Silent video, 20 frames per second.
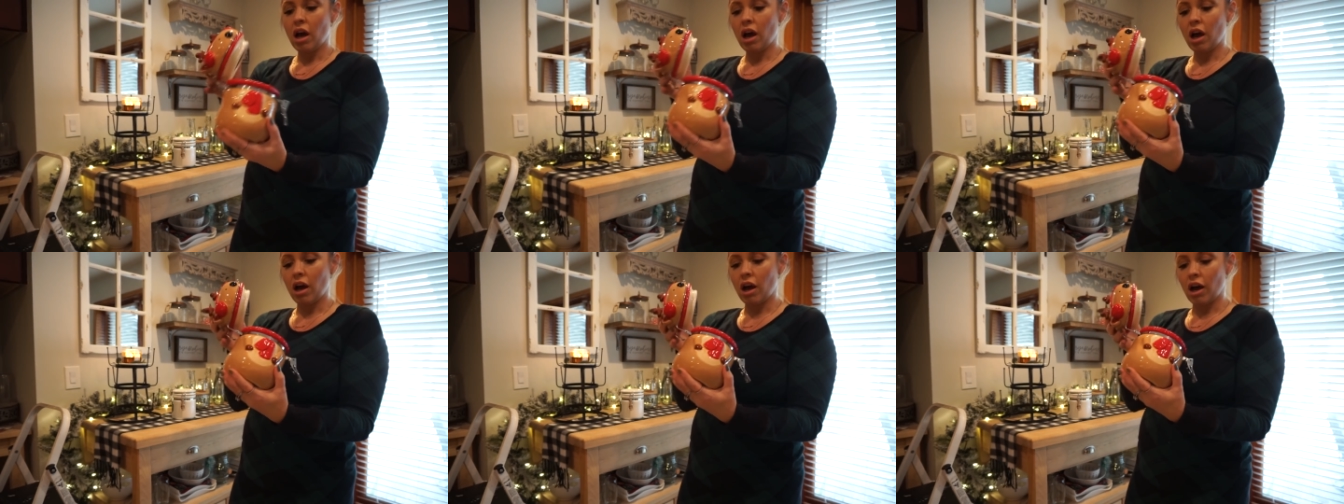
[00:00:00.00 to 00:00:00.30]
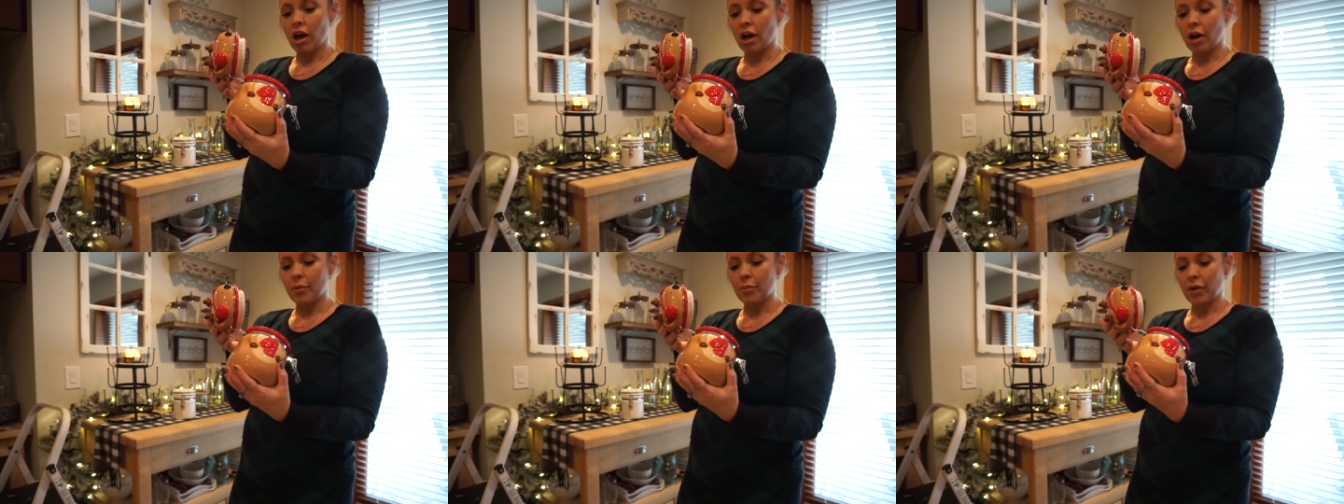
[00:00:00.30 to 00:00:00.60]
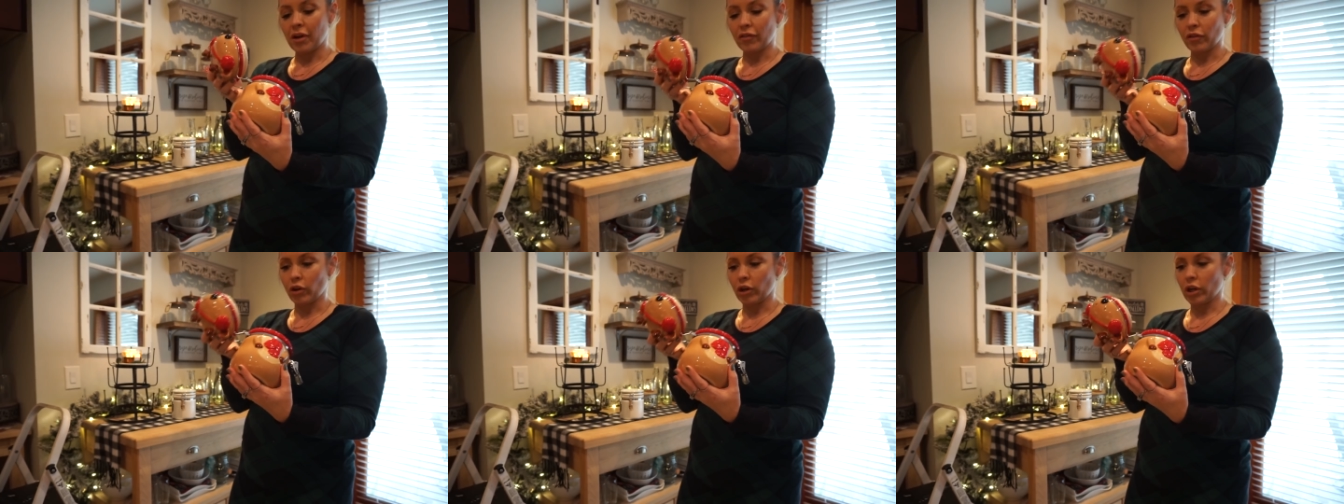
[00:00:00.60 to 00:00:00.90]
Um,
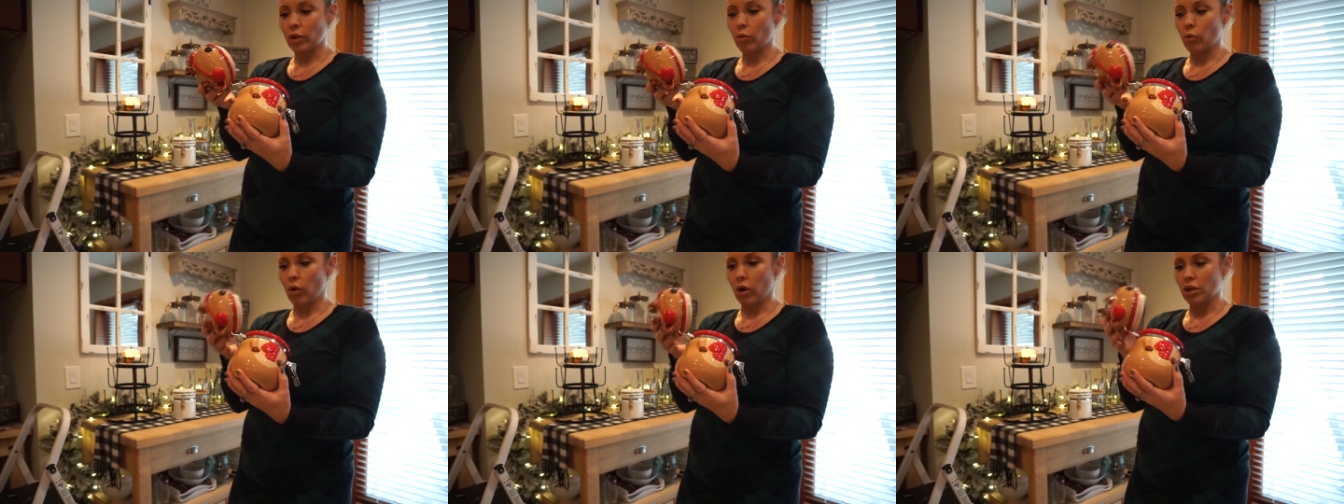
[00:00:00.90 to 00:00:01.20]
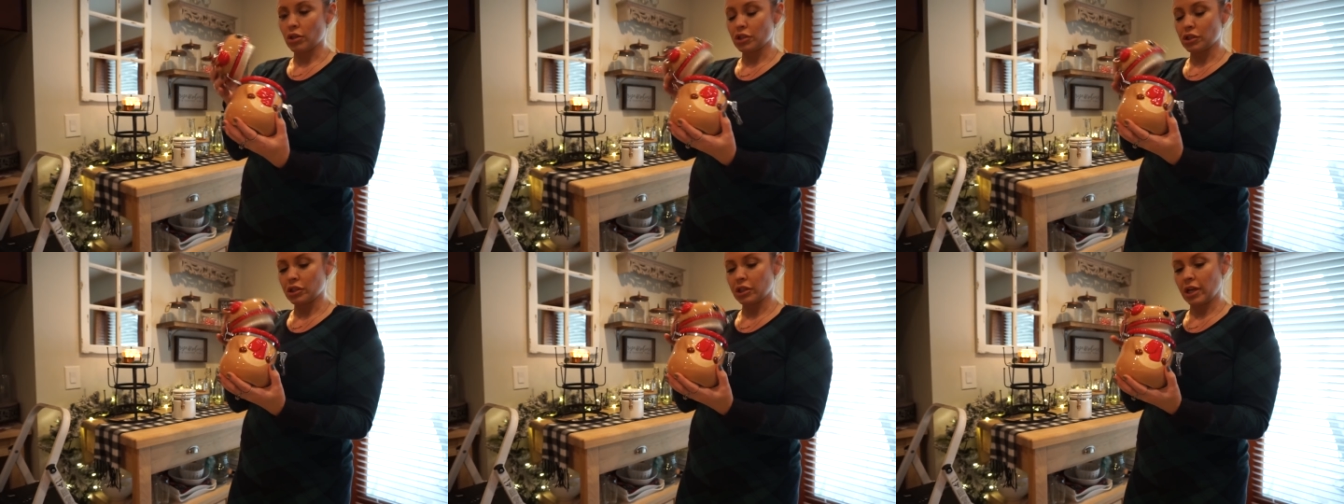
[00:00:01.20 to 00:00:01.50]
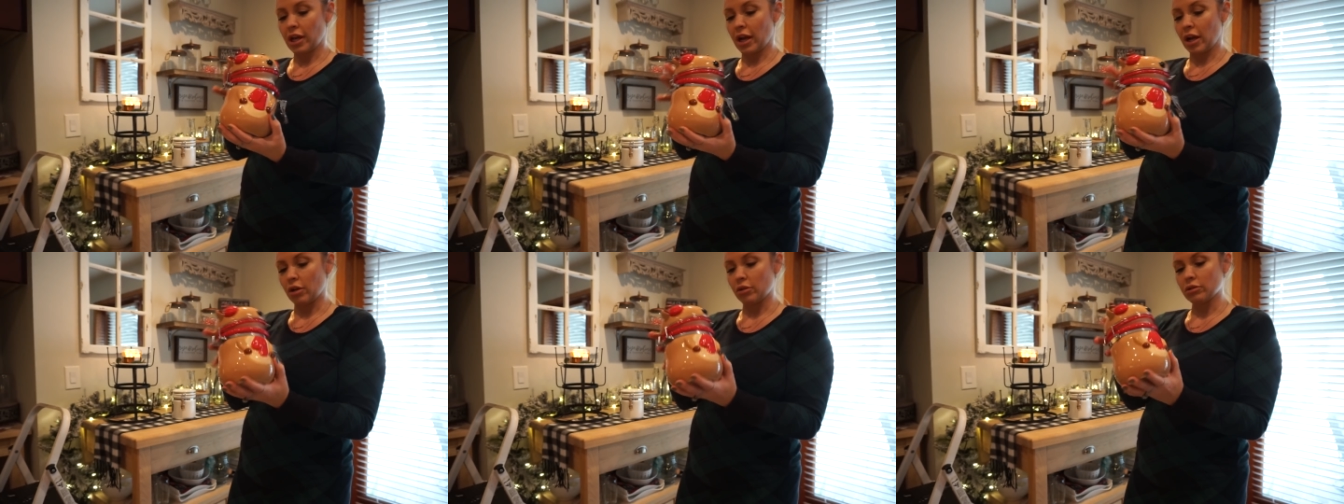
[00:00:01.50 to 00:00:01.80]
I've already washed
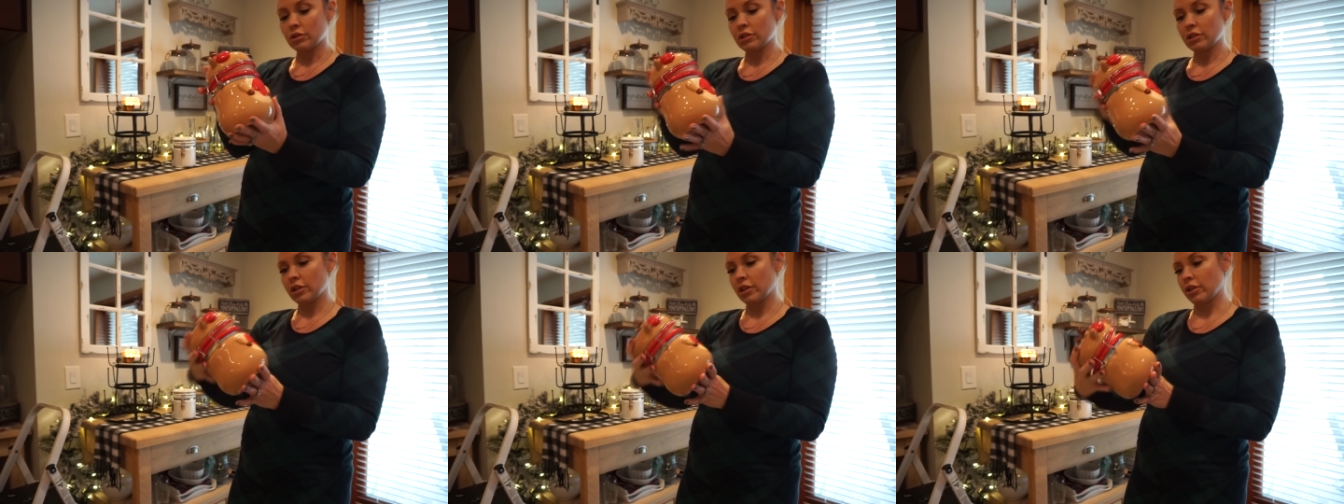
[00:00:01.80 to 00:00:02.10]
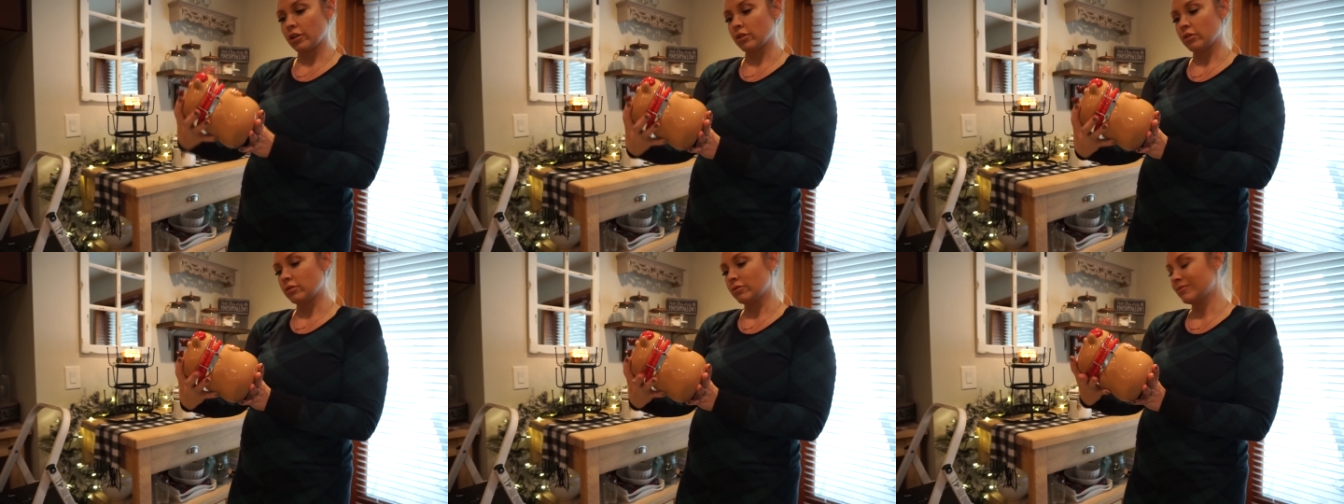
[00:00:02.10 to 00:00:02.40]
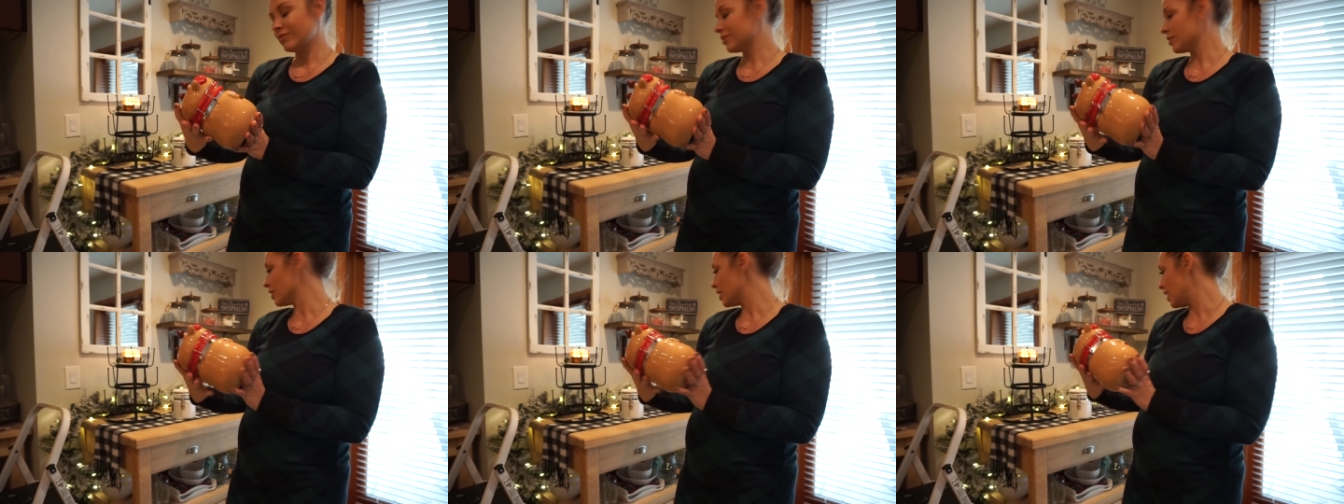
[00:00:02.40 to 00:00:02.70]
it out. So
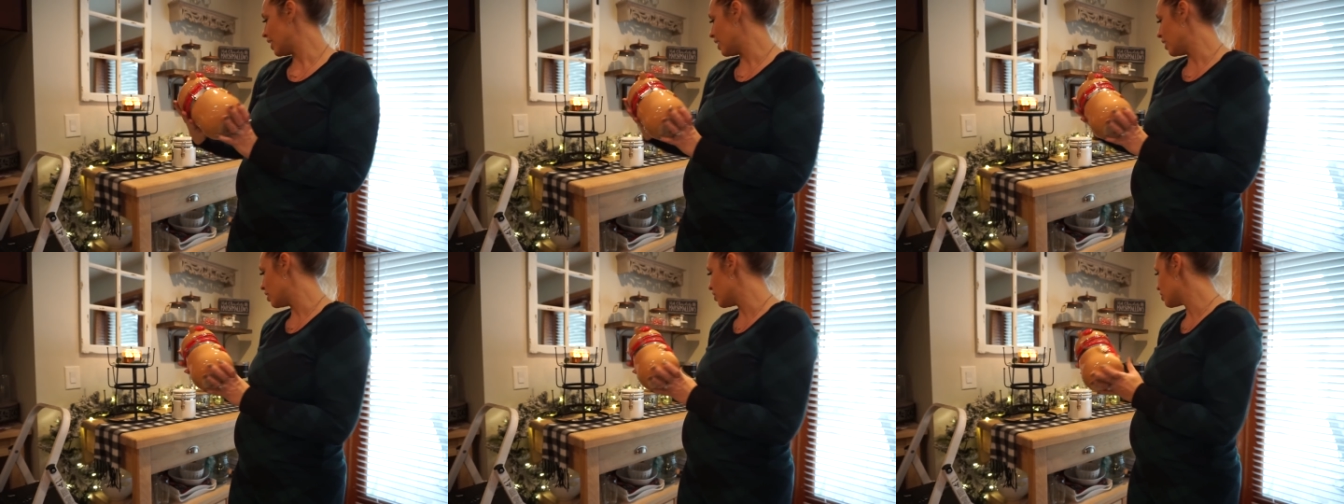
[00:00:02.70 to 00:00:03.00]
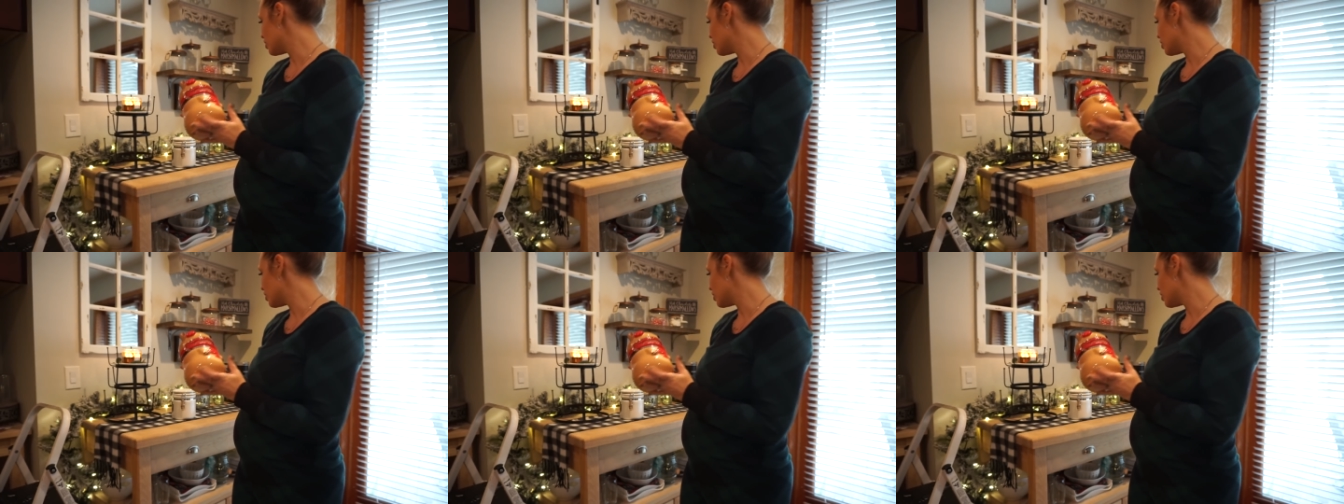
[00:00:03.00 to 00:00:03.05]
yeah,